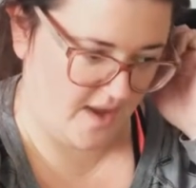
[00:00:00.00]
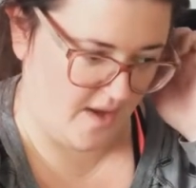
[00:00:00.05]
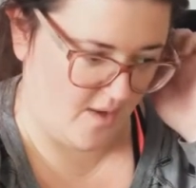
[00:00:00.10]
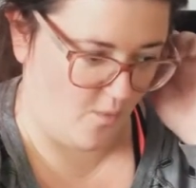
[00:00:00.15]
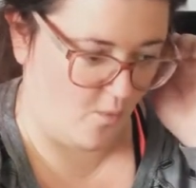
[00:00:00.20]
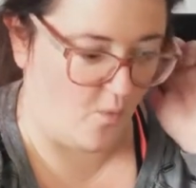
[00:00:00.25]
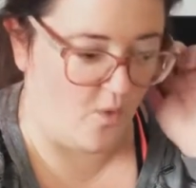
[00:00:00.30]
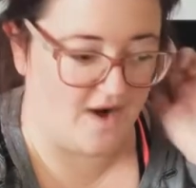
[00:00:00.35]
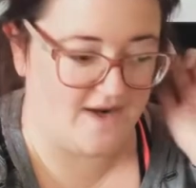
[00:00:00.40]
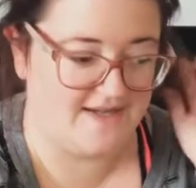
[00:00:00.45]

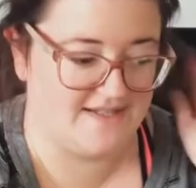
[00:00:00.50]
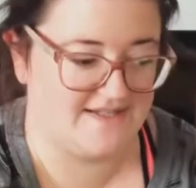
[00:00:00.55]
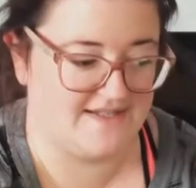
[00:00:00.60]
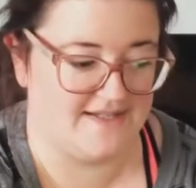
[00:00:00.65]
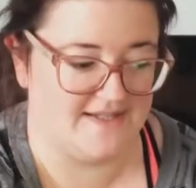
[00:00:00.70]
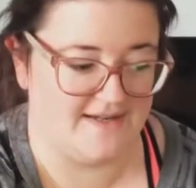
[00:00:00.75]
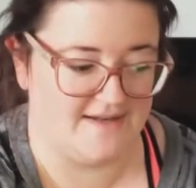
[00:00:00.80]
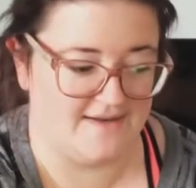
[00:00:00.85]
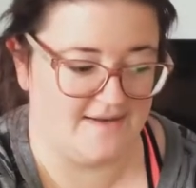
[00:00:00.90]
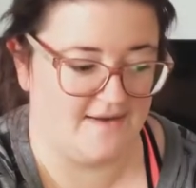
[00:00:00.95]
One is
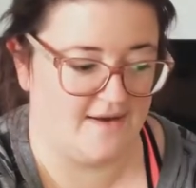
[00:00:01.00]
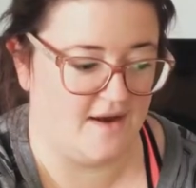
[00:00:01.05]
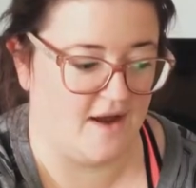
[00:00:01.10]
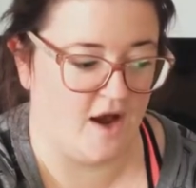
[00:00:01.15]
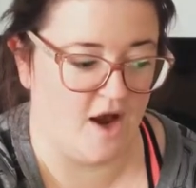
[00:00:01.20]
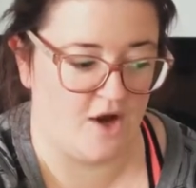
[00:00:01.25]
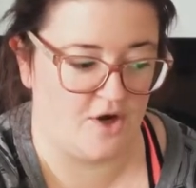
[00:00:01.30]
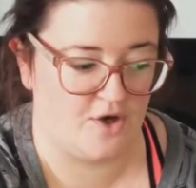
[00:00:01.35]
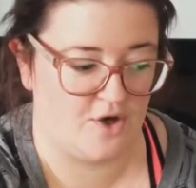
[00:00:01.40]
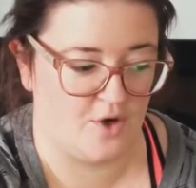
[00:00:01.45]
an
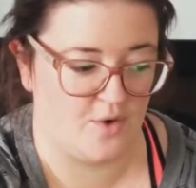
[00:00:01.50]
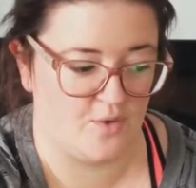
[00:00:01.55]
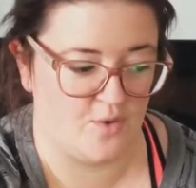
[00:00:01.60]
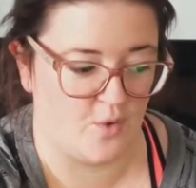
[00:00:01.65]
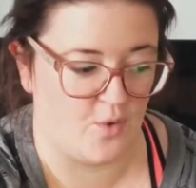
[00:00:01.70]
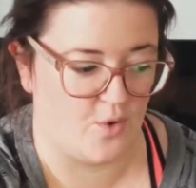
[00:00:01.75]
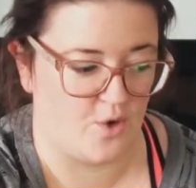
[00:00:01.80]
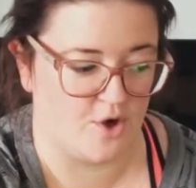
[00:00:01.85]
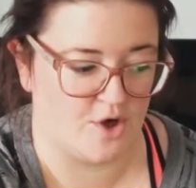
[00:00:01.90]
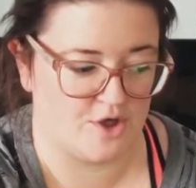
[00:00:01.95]
unknown
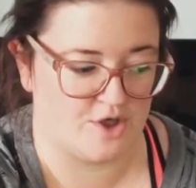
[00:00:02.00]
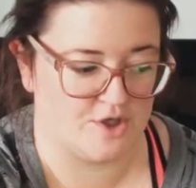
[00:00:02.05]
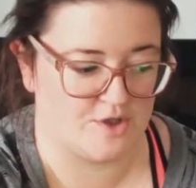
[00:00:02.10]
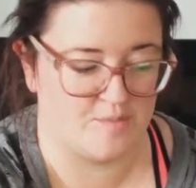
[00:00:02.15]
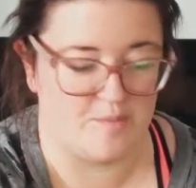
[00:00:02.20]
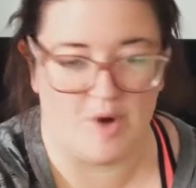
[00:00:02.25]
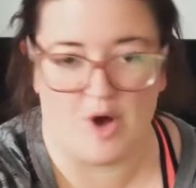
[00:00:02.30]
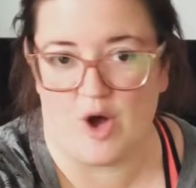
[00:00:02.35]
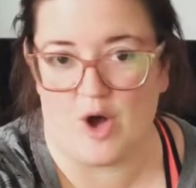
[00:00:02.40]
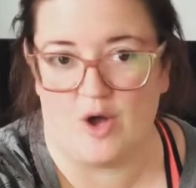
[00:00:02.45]

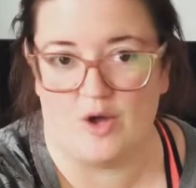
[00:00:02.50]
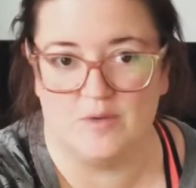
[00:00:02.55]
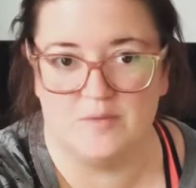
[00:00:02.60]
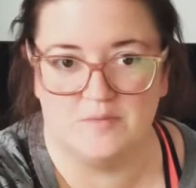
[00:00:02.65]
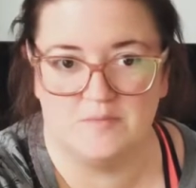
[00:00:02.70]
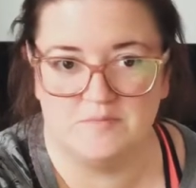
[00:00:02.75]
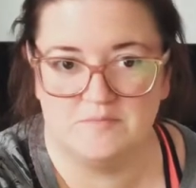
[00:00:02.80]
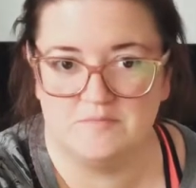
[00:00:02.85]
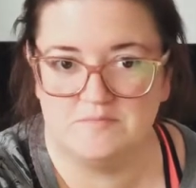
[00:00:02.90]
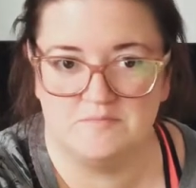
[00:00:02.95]
orange ball.
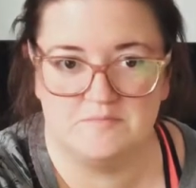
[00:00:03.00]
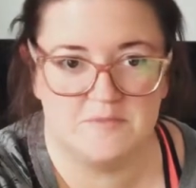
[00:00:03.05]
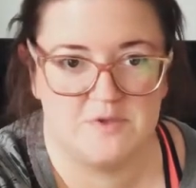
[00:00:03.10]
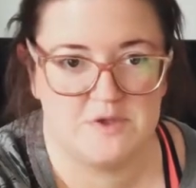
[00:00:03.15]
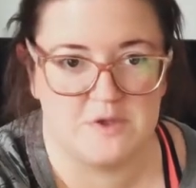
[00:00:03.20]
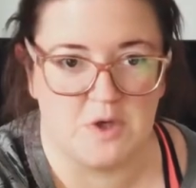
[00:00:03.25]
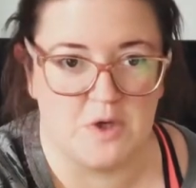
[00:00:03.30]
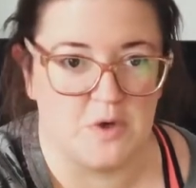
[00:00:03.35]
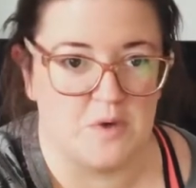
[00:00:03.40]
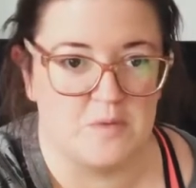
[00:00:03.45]

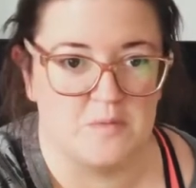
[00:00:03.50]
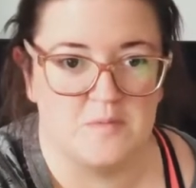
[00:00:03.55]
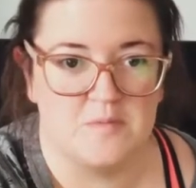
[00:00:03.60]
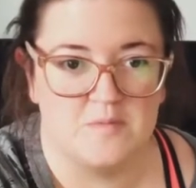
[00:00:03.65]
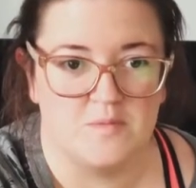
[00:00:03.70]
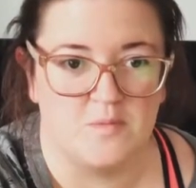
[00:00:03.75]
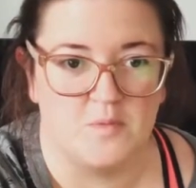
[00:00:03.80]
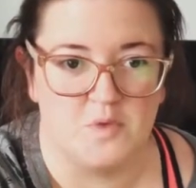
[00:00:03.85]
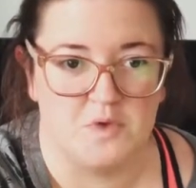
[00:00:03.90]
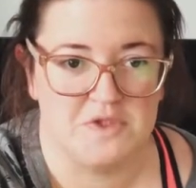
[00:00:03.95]
So
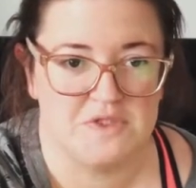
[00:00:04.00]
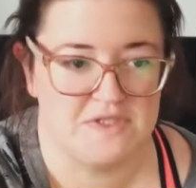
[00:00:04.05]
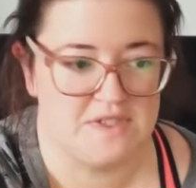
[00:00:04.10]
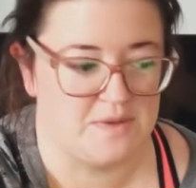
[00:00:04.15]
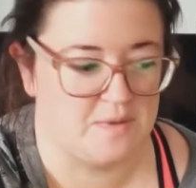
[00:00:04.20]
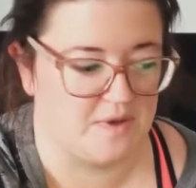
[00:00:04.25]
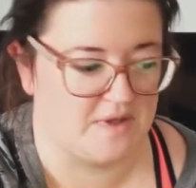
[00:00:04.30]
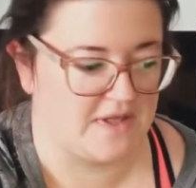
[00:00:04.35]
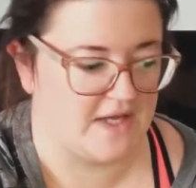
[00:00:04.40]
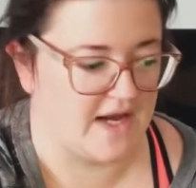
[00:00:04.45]
we'll
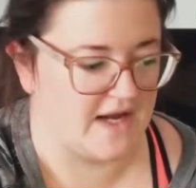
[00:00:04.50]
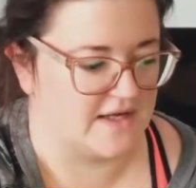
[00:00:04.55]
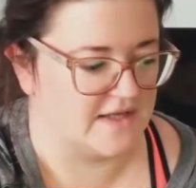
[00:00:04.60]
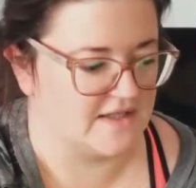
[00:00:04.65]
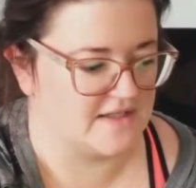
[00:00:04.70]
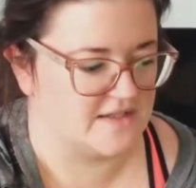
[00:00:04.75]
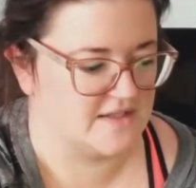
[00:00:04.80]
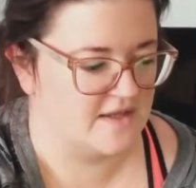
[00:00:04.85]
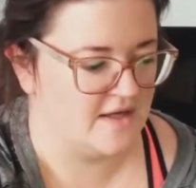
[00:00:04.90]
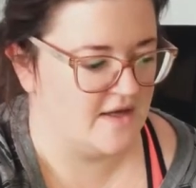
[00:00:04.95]
see what that
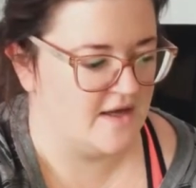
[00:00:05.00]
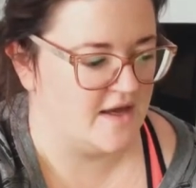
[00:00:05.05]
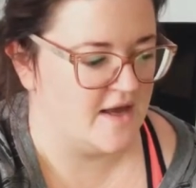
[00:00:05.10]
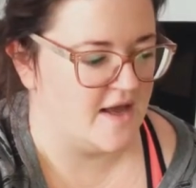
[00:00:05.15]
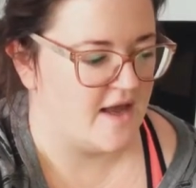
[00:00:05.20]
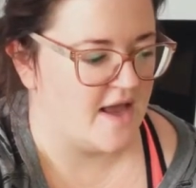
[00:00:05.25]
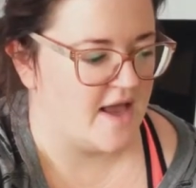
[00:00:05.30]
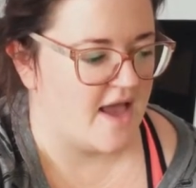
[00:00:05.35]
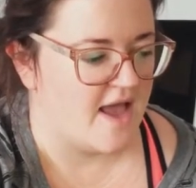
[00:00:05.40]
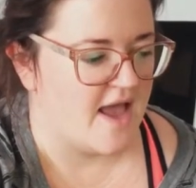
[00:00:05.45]
is
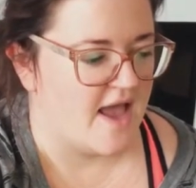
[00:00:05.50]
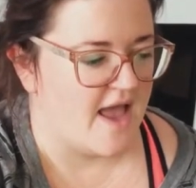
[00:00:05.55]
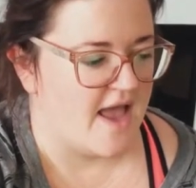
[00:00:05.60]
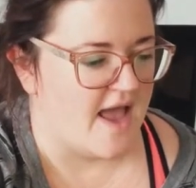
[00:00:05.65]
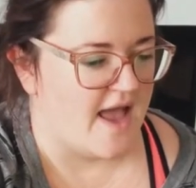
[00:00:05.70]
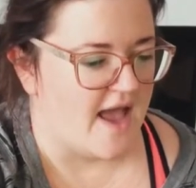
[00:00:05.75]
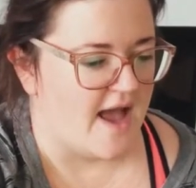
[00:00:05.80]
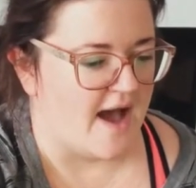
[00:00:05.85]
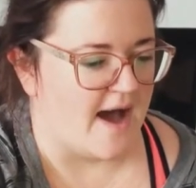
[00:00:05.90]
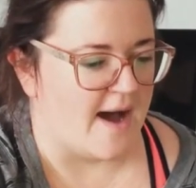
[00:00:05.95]

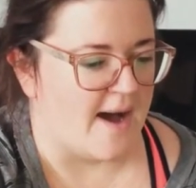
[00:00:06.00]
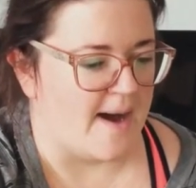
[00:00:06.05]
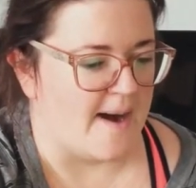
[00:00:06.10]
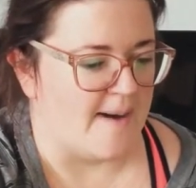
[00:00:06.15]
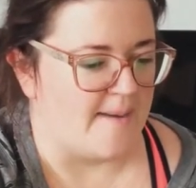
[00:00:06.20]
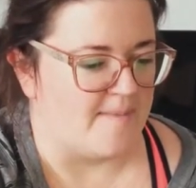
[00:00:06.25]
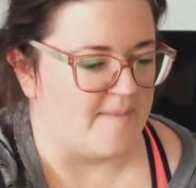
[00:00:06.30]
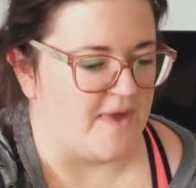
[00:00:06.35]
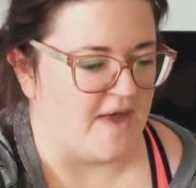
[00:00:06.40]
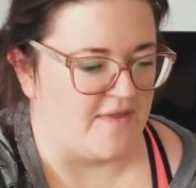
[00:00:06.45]

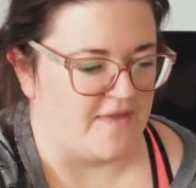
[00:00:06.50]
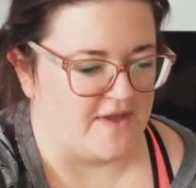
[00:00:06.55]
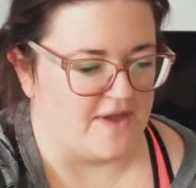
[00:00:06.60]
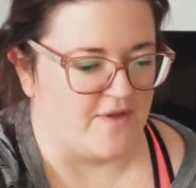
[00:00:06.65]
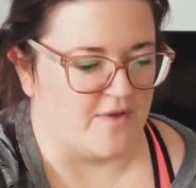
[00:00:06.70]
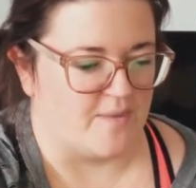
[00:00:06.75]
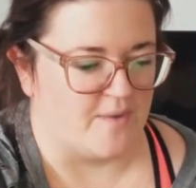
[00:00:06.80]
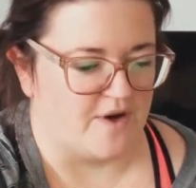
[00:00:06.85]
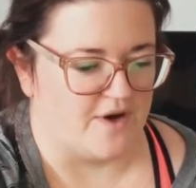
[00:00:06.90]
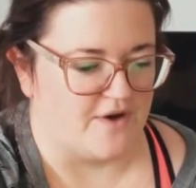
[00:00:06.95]
um, and the
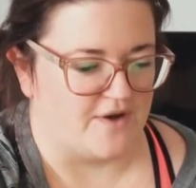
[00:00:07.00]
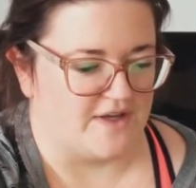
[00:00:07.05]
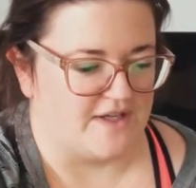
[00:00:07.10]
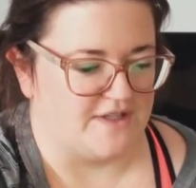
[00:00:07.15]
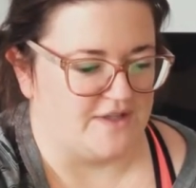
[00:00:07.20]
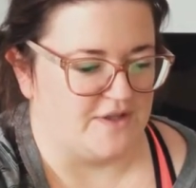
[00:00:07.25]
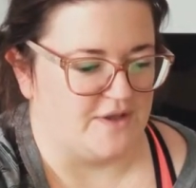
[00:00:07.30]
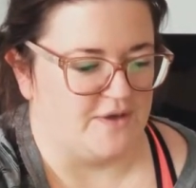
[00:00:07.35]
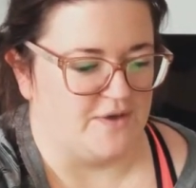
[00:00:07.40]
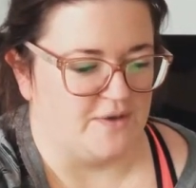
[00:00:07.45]
other one I'll
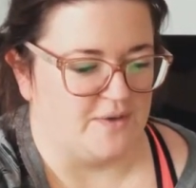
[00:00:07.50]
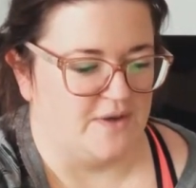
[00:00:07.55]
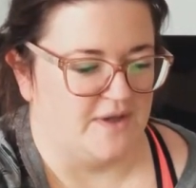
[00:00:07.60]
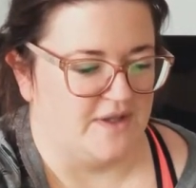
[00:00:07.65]
get to